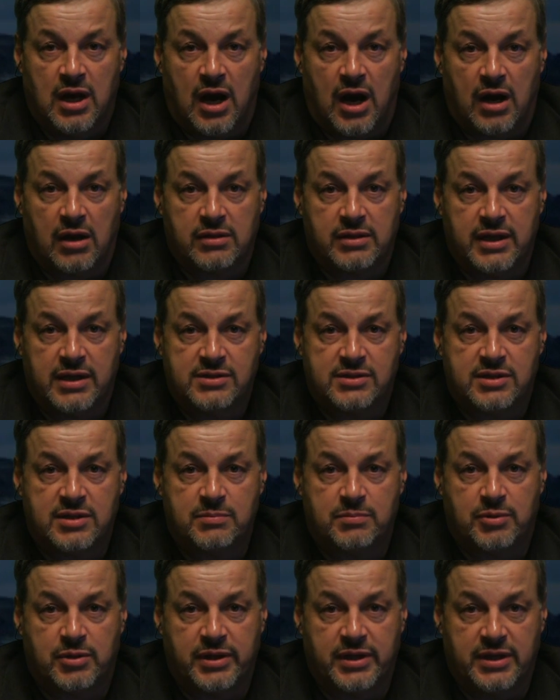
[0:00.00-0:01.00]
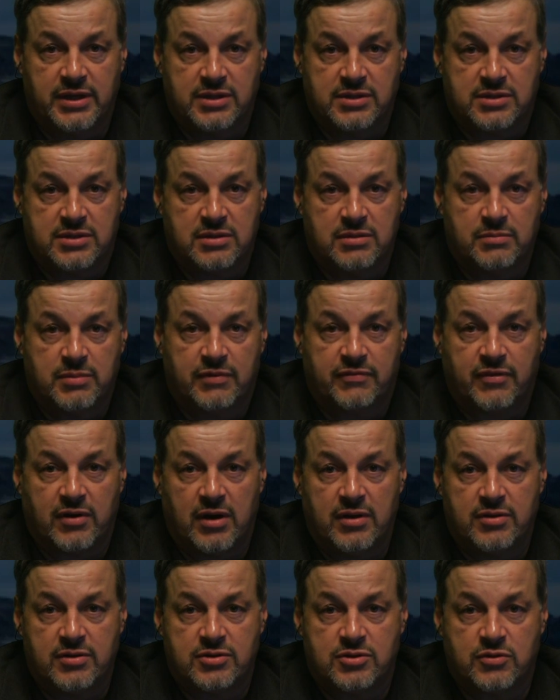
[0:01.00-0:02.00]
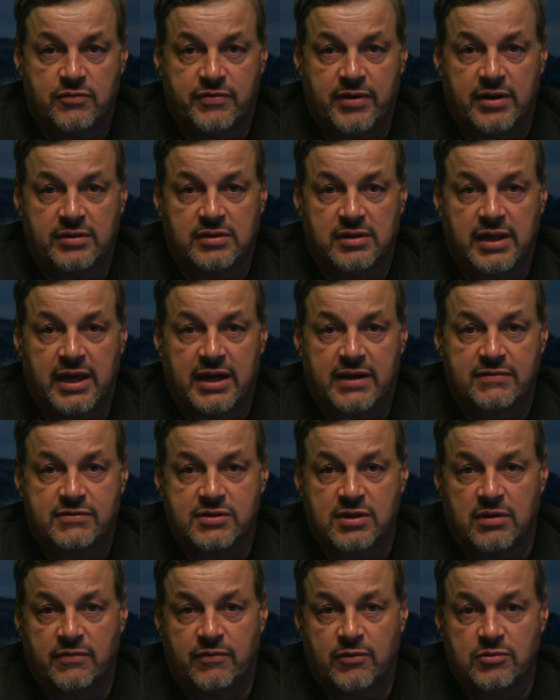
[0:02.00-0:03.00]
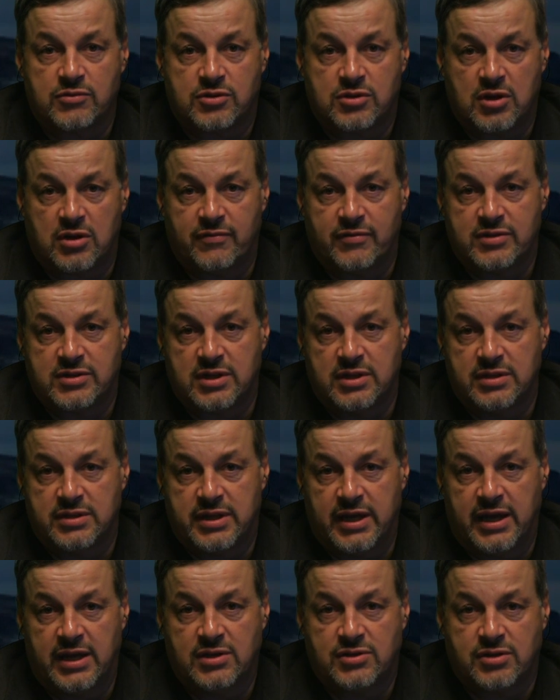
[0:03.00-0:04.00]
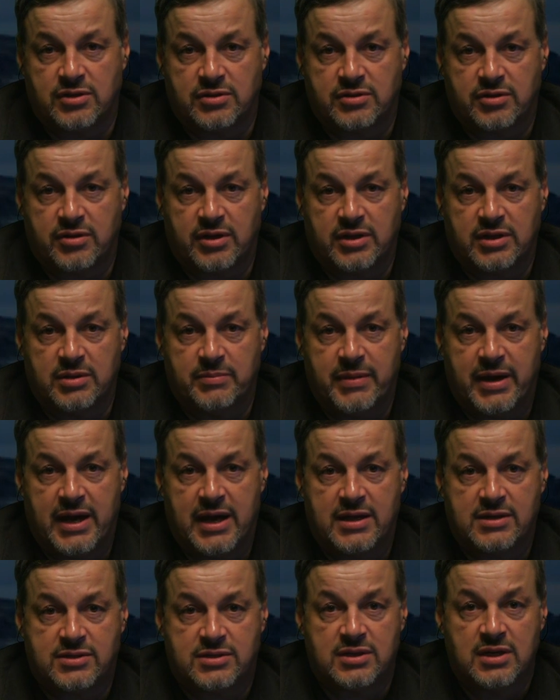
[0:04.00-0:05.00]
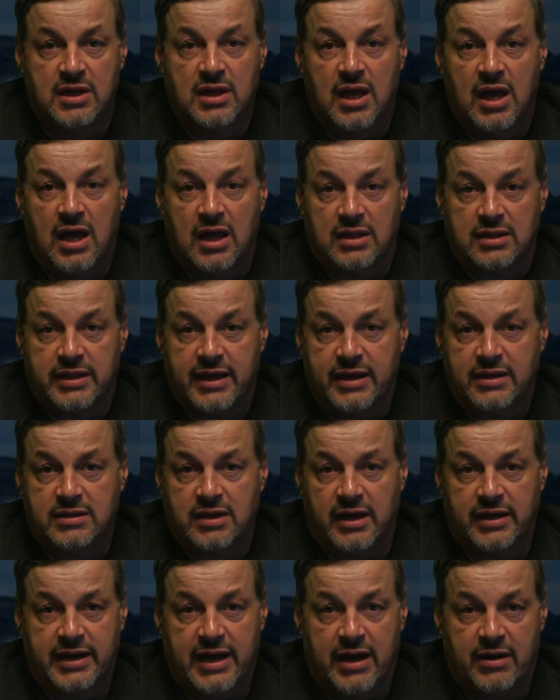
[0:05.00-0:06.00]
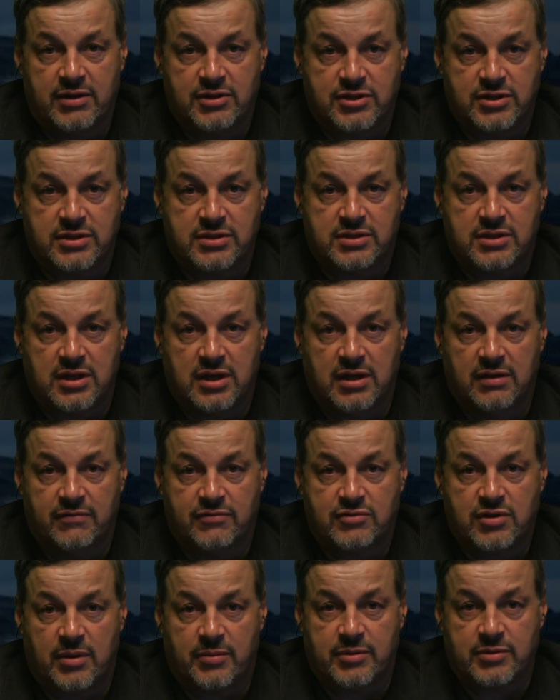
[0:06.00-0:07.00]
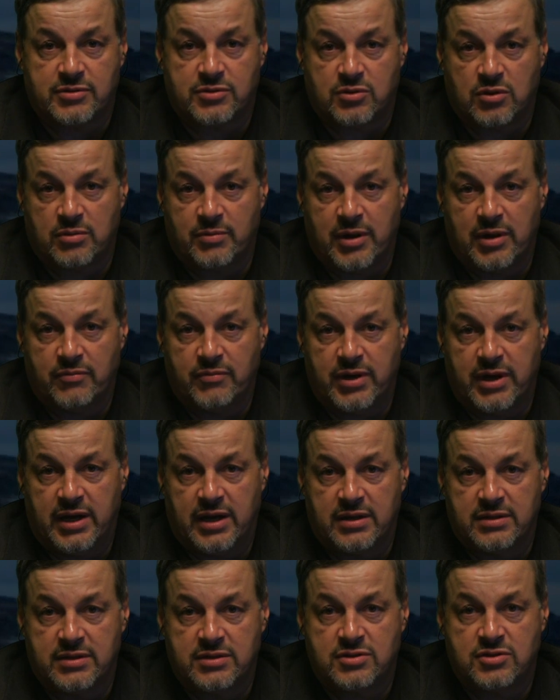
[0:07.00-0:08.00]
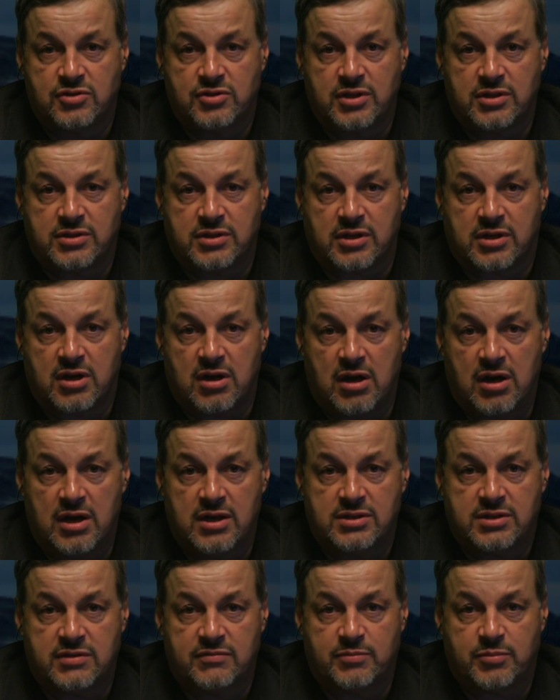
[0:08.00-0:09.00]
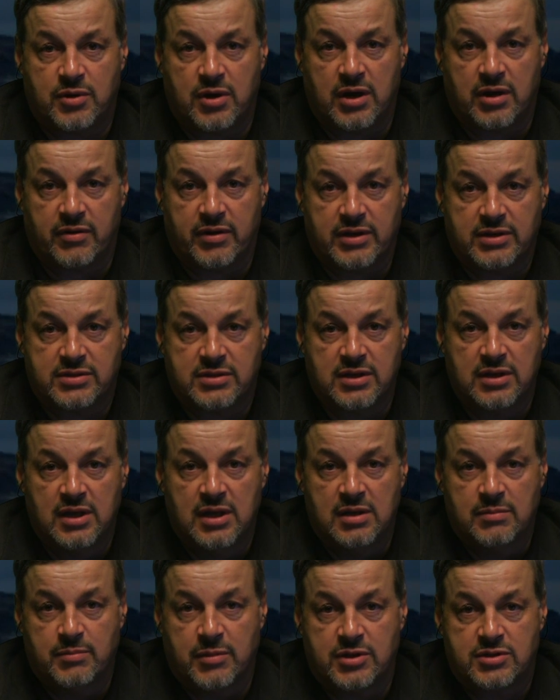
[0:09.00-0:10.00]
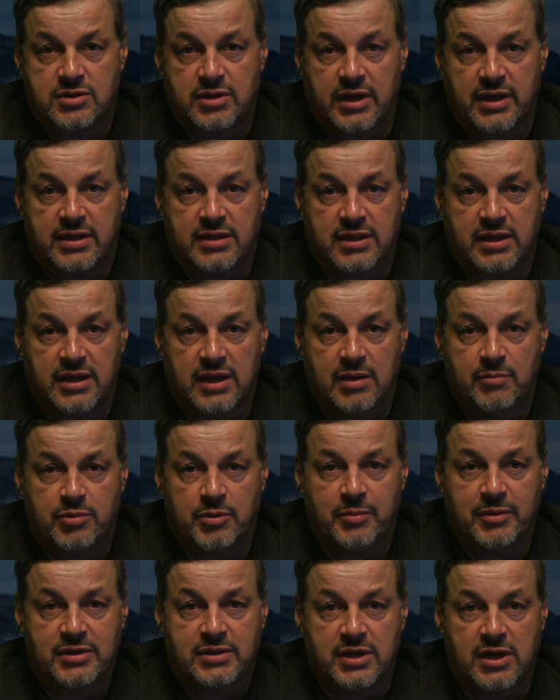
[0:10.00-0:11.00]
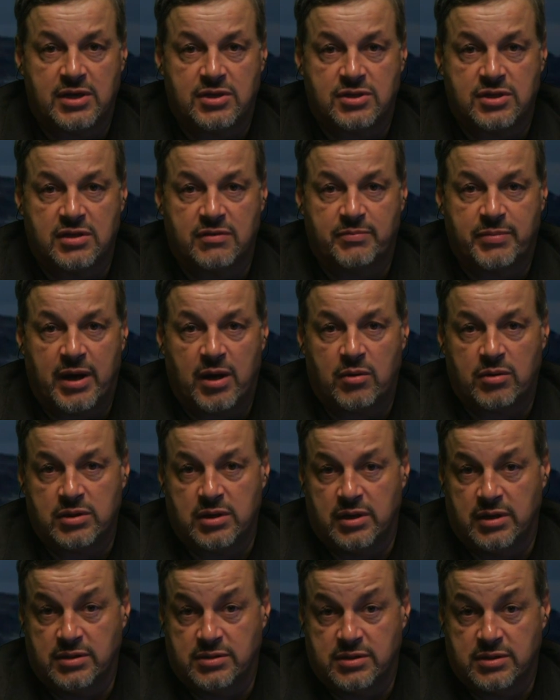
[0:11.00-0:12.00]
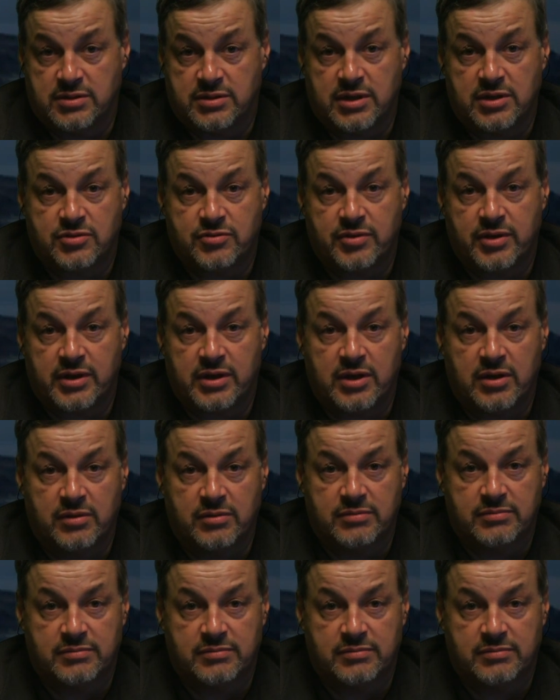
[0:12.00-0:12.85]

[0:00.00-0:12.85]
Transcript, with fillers: are less than pleased, but for others who found the lack of cell phone service in danger during the mass landline outages of Tropical Storm Irene, this is just the cost of progress, much like the implementation of power lines a century ago.